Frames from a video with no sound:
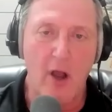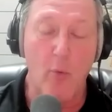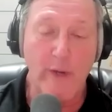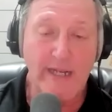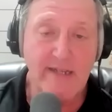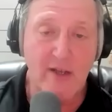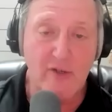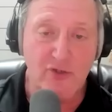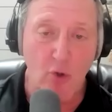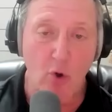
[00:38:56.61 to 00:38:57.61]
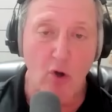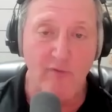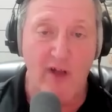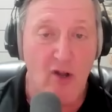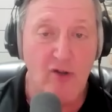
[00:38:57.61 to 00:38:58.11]
A retail
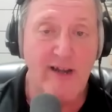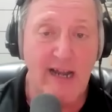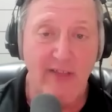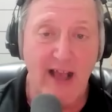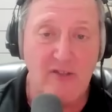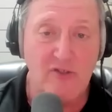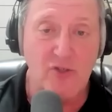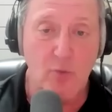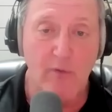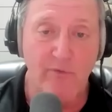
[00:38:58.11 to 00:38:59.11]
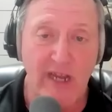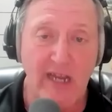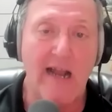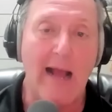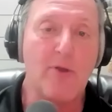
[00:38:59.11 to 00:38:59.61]
store of 180,000 square feet,